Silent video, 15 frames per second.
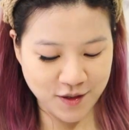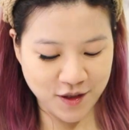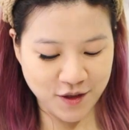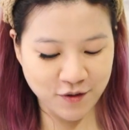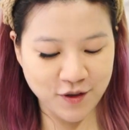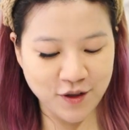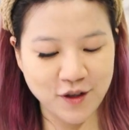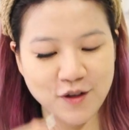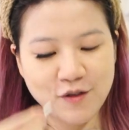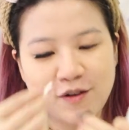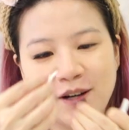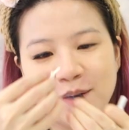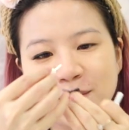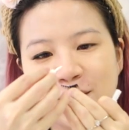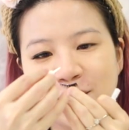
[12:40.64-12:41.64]
So the glue
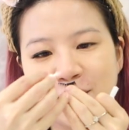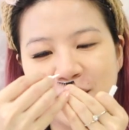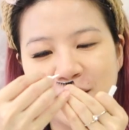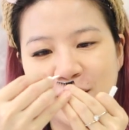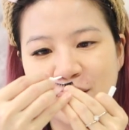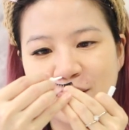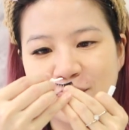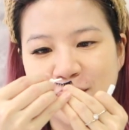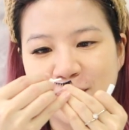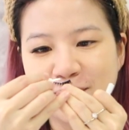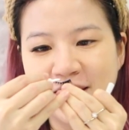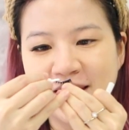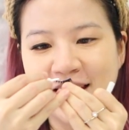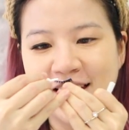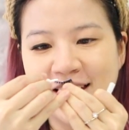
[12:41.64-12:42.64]
I'm using is
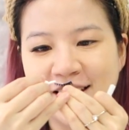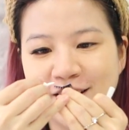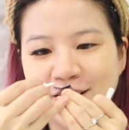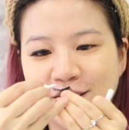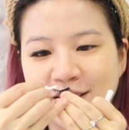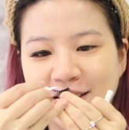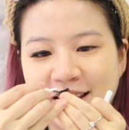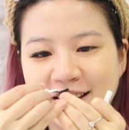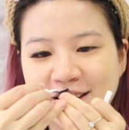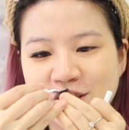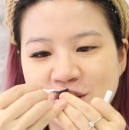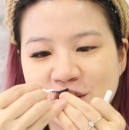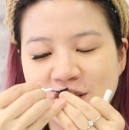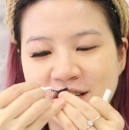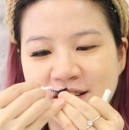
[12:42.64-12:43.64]
from K
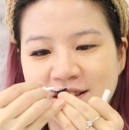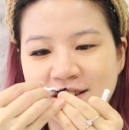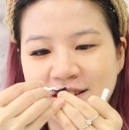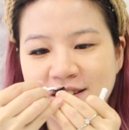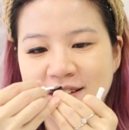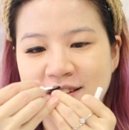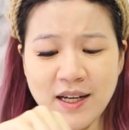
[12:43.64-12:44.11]
Collection.